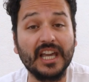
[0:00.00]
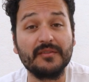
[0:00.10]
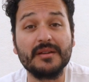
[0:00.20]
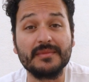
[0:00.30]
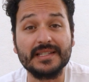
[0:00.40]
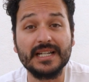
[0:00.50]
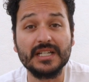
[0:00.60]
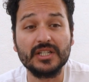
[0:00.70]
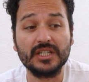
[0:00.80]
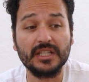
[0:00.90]
gave me a
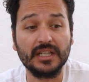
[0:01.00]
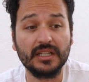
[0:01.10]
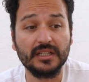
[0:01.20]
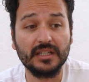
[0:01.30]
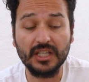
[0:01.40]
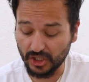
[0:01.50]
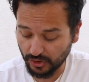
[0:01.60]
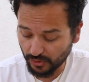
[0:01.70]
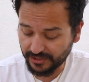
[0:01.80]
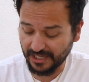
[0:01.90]
massage, and then he
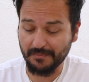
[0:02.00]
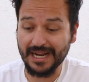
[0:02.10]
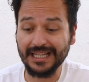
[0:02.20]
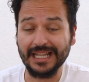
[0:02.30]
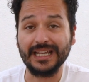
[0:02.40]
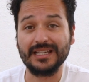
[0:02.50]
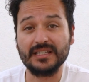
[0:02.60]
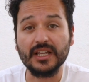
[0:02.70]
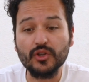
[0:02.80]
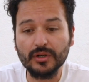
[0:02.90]
looked at my leg and he's like,